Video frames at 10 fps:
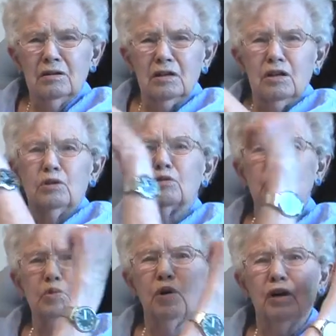
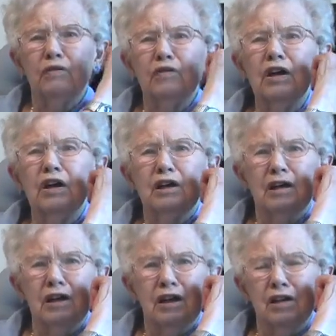Theodore's wife,
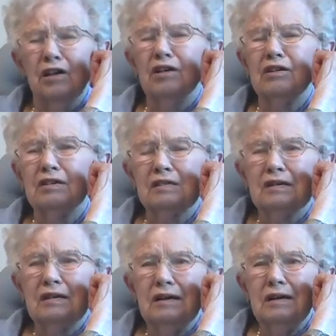Aggie, I guess.
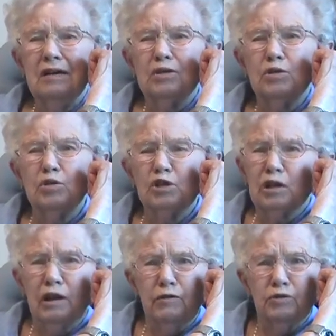So she
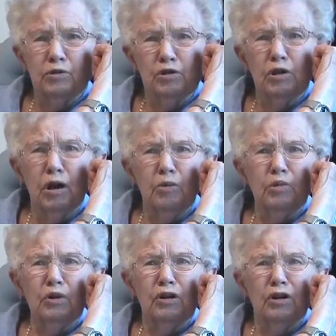left her job and
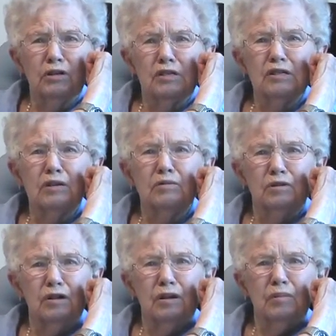went out and stayed with
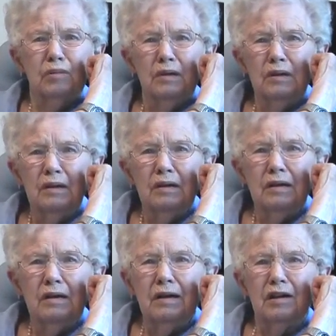them.
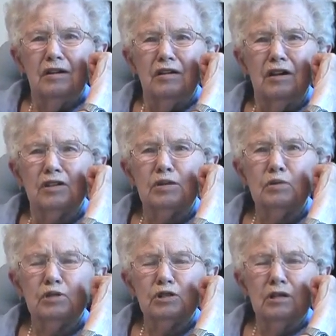And then that's where
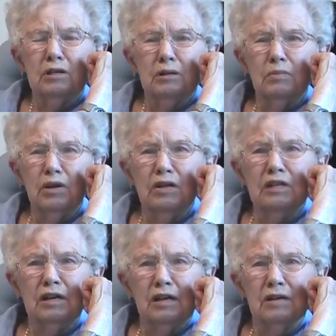she met
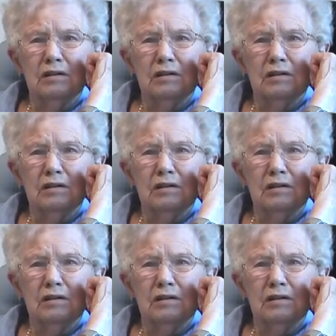Dad.